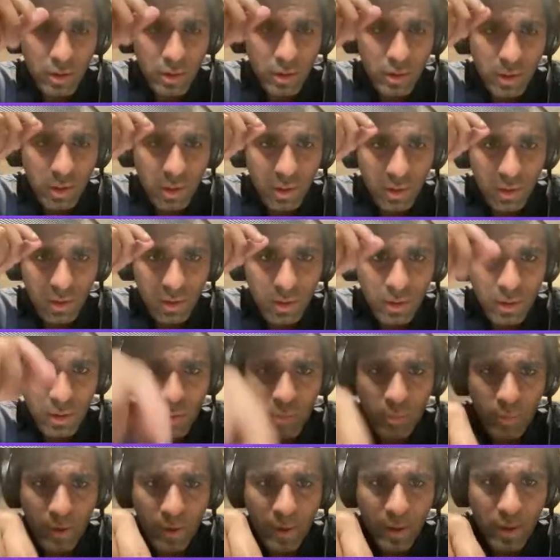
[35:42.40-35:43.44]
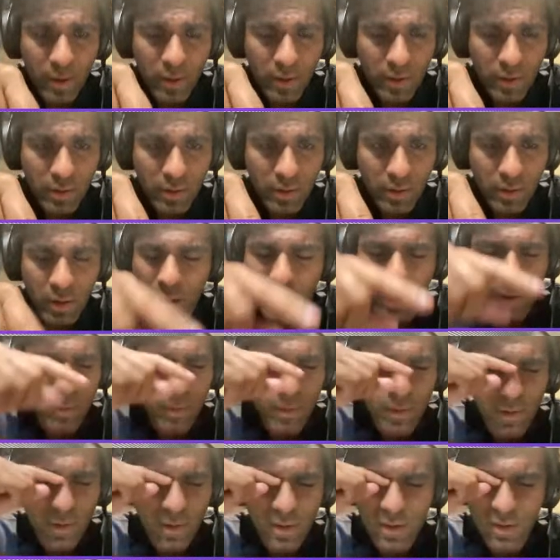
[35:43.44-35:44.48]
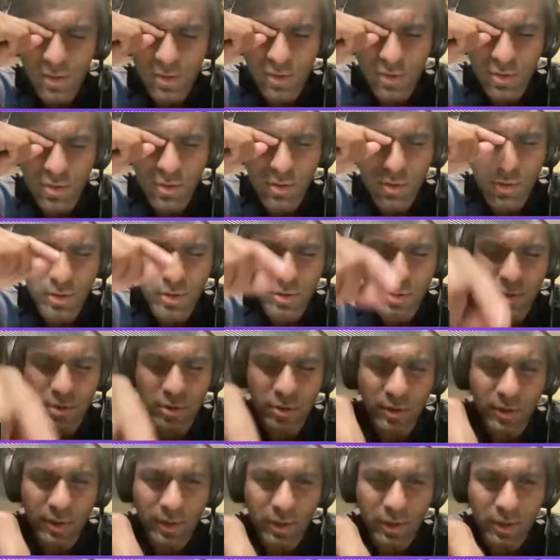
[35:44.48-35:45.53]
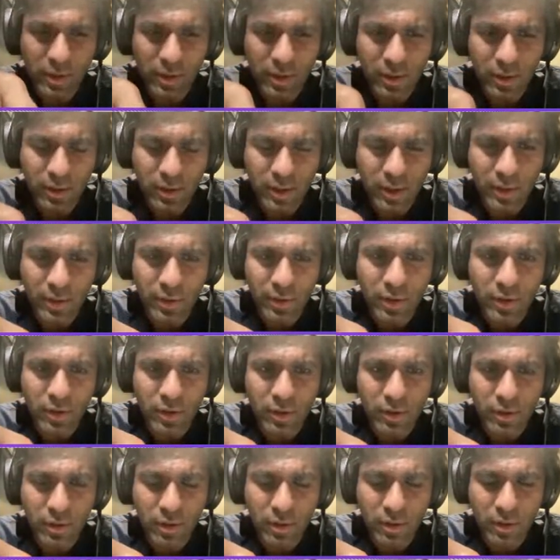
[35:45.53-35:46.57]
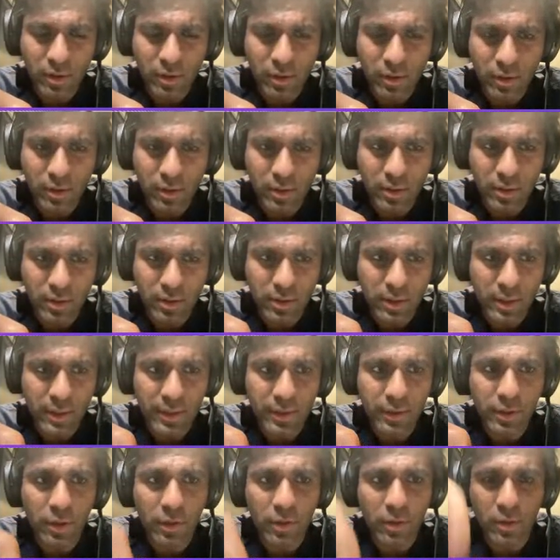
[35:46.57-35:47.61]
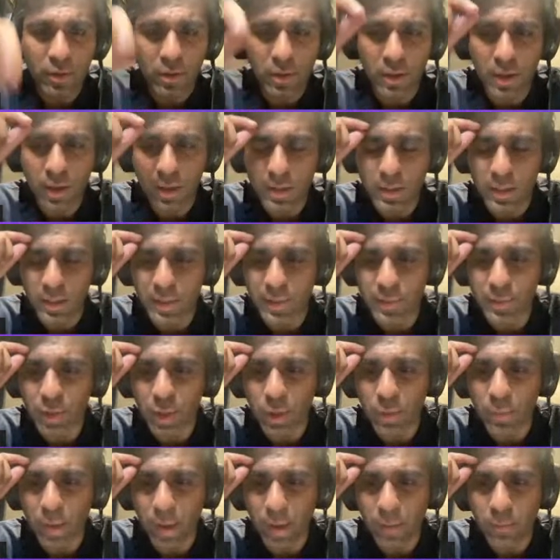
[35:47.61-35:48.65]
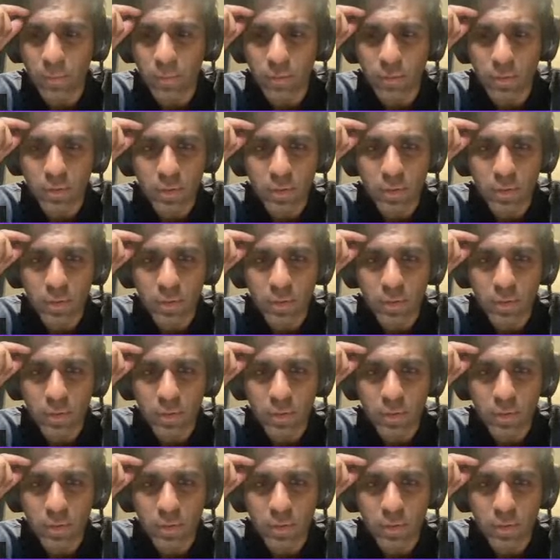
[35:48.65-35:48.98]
can you go back? Sorry, can you can you go can you go down?